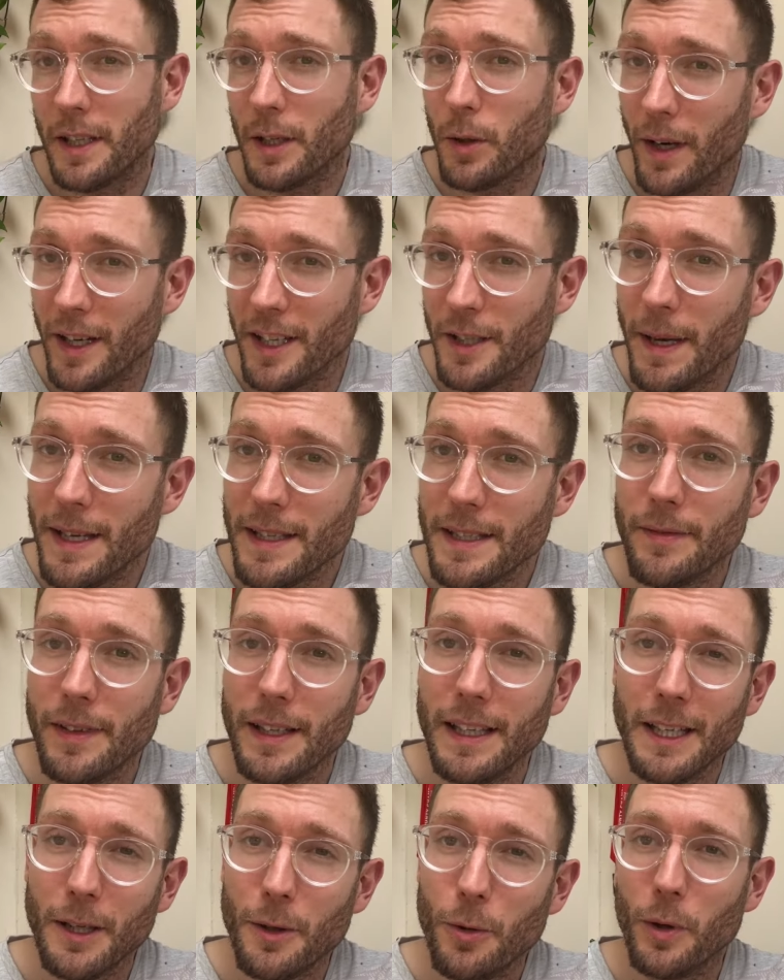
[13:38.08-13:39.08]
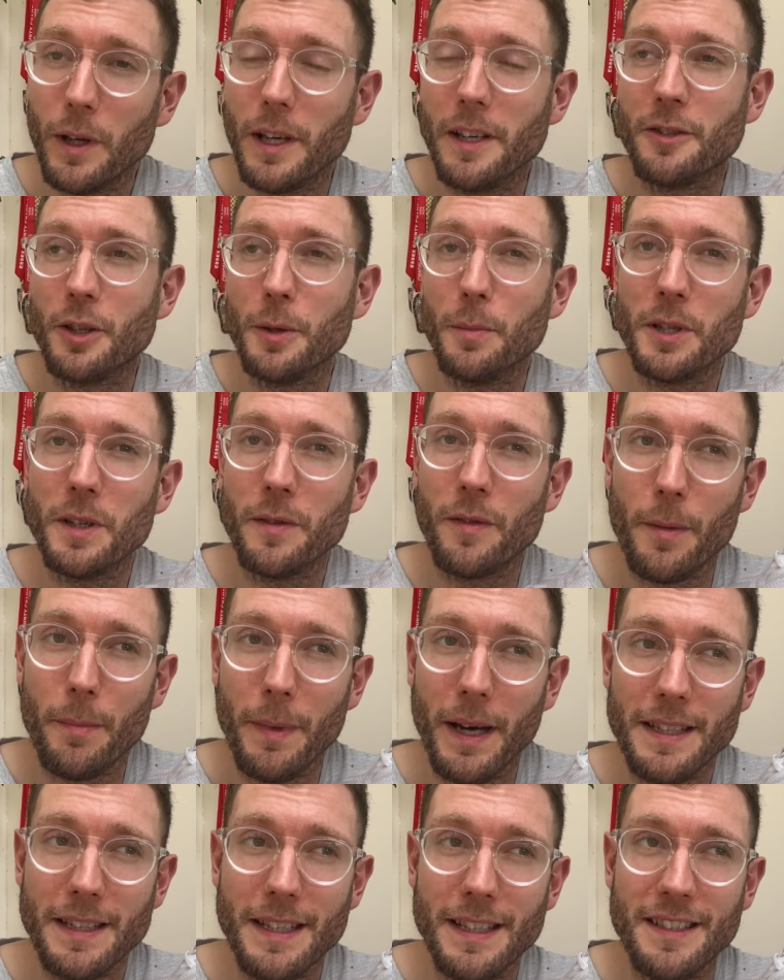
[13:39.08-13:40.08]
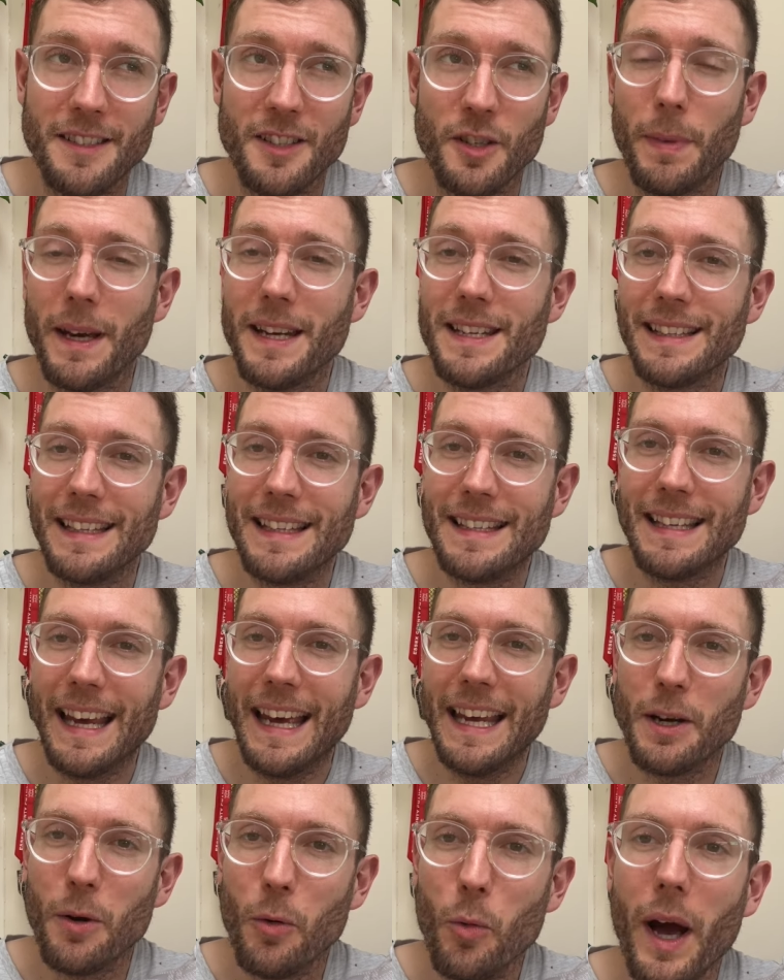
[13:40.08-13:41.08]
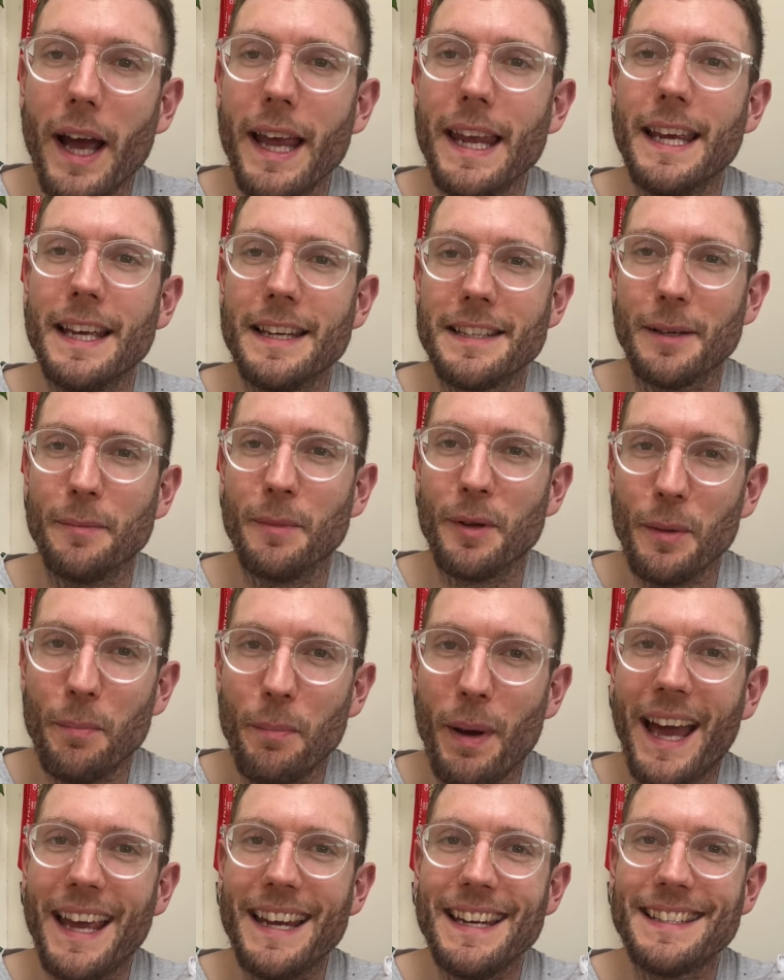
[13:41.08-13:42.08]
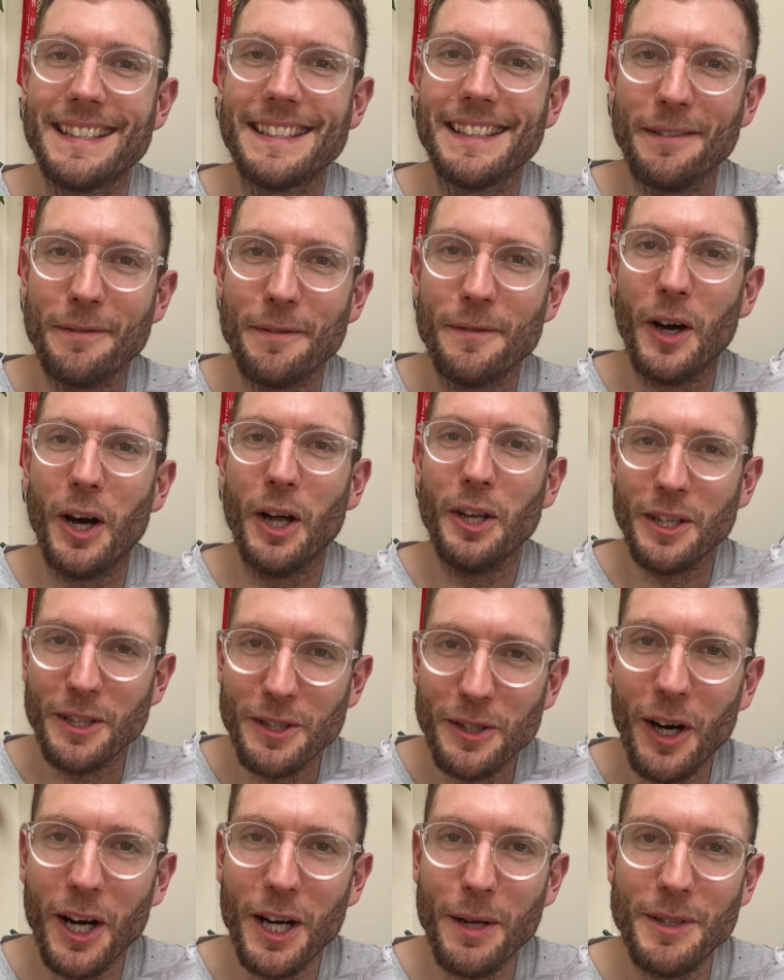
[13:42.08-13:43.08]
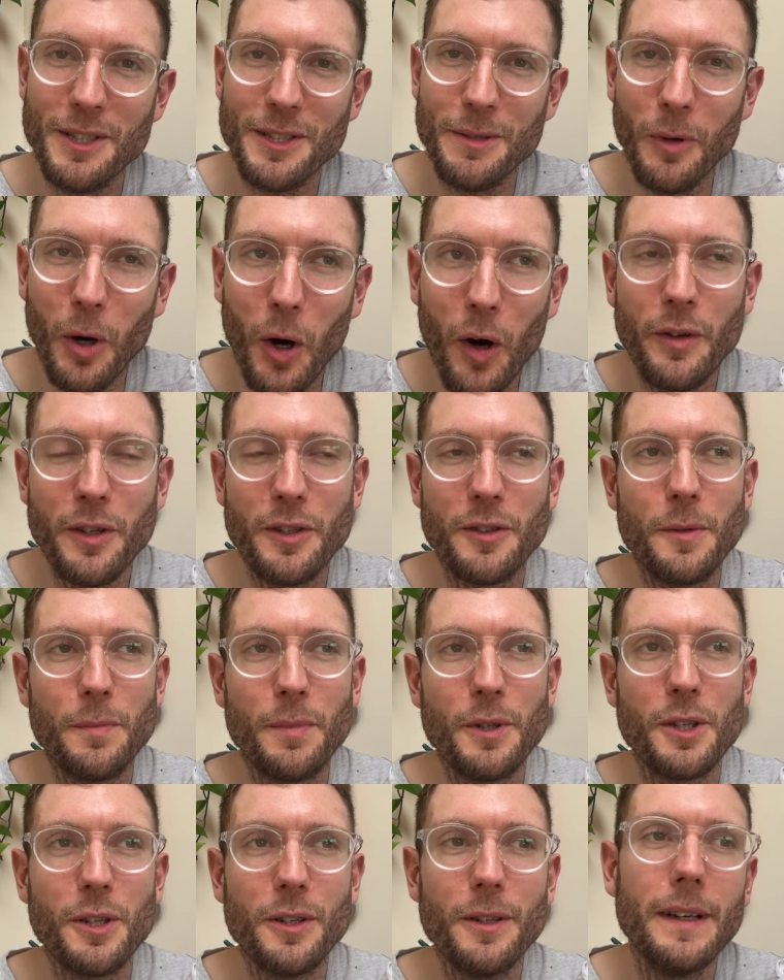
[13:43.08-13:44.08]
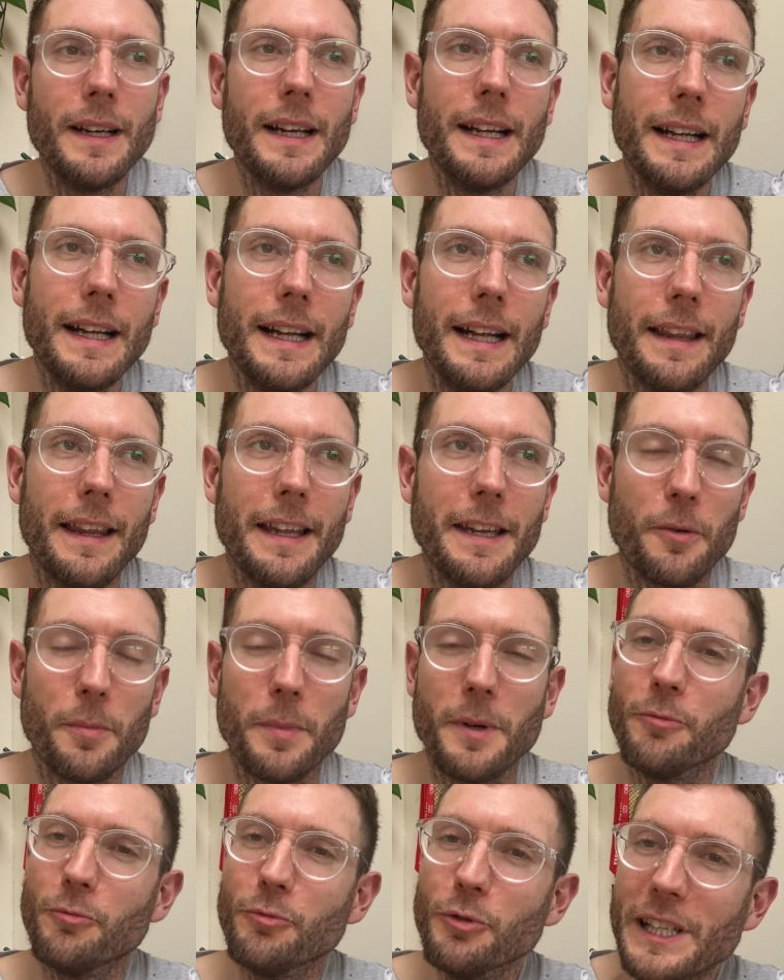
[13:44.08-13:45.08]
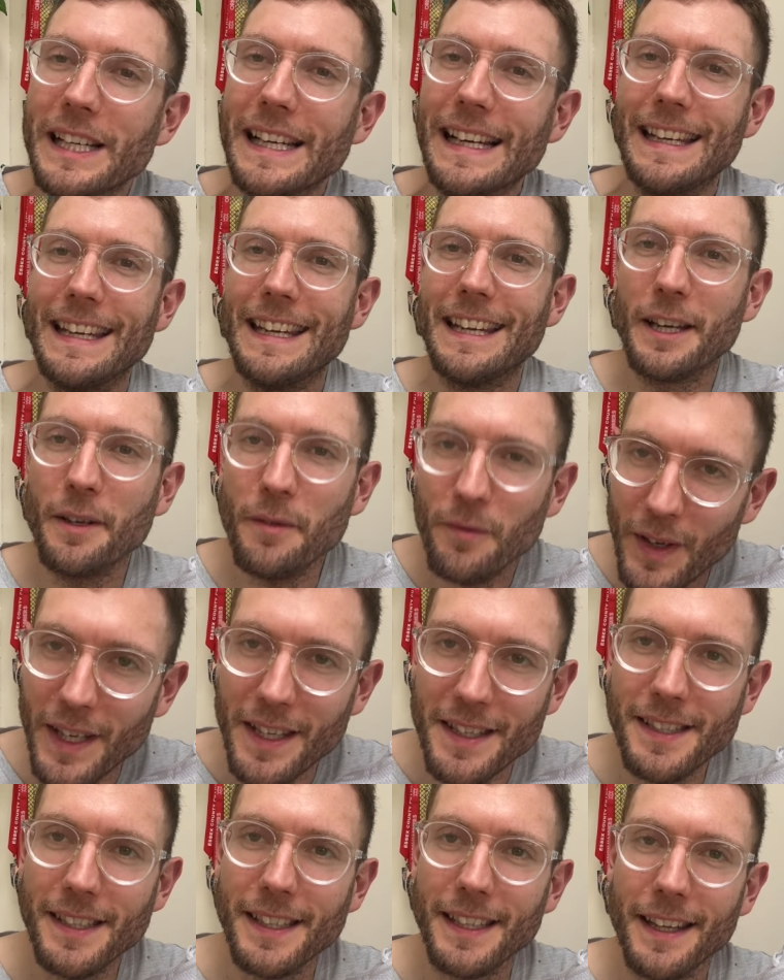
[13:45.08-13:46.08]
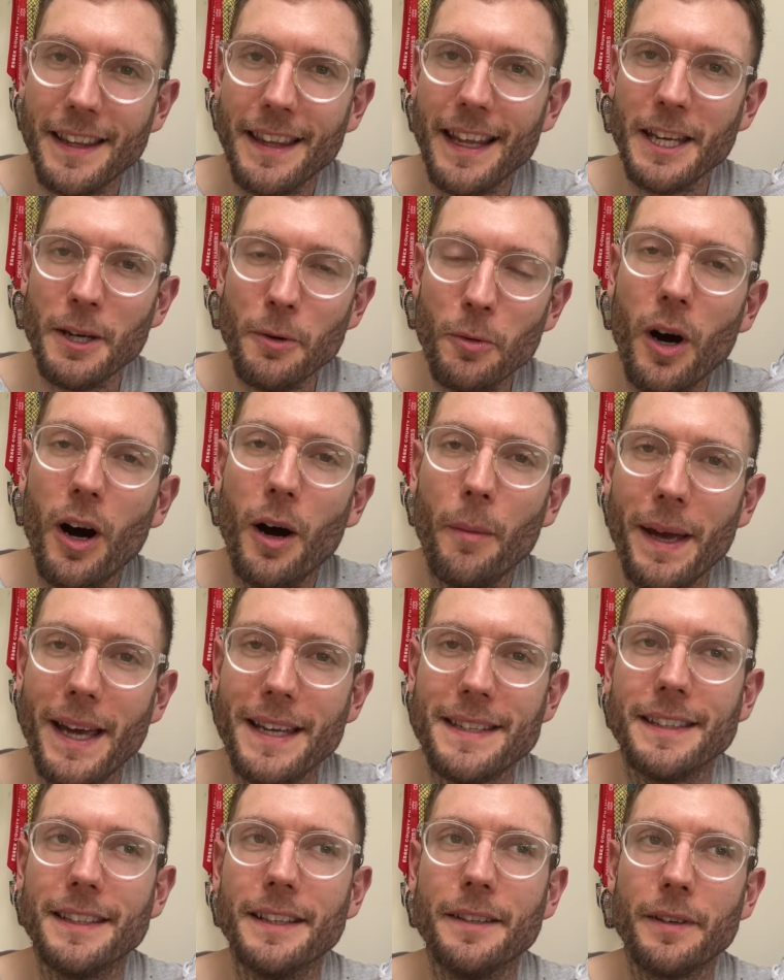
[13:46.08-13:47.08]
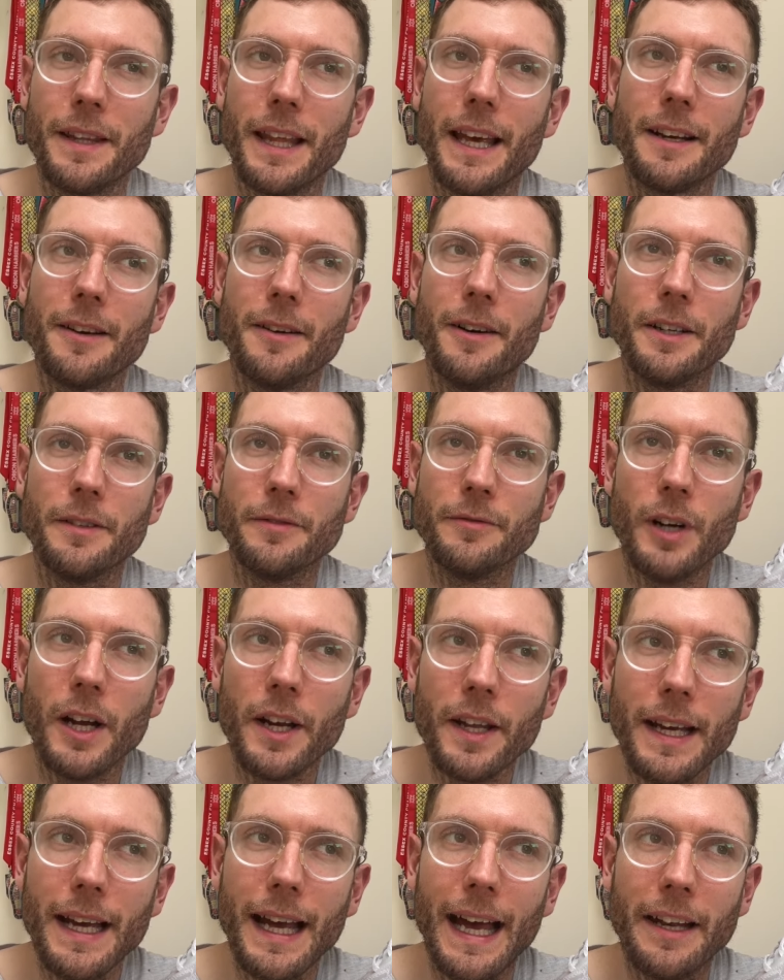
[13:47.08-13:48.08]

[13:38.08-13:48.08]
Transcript: it quite expensively and call it a super shoe for the masses and just basically take away some of the pace and fun and dynamism of a super shoe, then you'll be really convincing that you are better for that kind of runner.